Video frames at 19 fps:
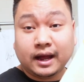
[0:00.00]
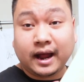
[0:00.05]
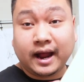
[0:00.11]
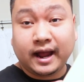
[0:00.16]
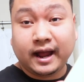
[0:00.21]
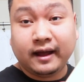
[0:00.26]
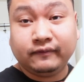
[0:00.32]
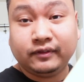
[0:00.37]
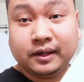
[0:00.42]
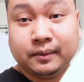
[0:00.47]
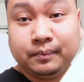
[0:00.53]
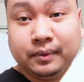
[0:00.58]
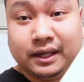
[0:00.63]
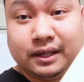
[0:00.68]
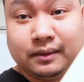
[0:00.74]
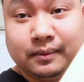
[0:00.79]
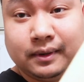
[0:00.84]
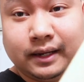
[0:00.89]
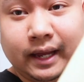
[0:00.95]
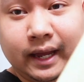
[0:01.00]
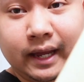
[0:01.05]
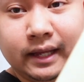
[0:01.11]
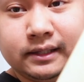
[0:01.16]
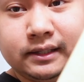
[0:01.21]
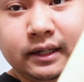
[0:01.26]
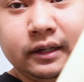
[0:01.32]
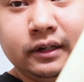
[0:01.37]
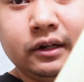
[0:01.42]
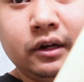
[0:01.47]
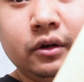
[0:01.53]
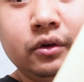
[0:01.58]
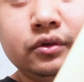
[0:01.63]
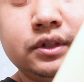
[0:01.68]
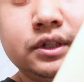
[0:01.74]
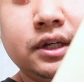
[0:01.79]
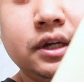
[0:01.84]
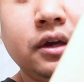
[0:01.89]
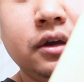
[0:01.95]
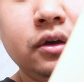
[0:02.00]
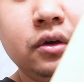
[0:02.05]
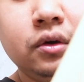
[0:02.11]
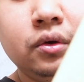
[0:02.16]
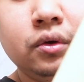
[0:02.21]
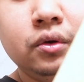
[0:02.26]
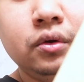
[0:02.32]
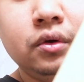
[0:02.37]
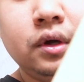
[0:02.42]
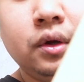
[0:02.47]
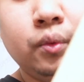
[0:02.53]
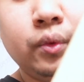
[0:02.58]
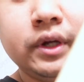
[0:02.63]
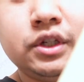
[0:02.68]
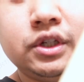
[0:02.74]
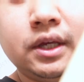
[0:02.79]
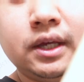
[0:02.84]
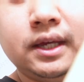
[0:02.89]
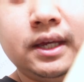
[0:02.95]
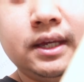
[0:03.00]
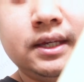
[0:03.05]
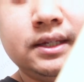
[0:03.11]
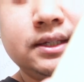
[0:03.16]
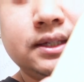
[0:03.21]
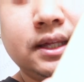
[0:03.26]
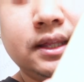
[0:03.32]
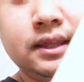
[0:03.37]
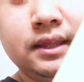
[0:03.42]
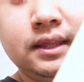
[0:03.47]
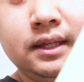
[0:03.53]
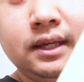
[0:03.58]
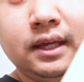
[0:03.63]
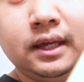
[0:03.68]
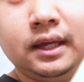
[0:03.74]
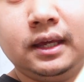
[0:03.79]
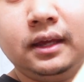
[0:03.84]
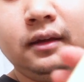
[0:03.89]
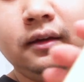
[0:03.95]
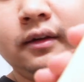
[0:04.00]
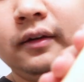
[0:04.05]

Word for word: I have the Beekman 1802 which is the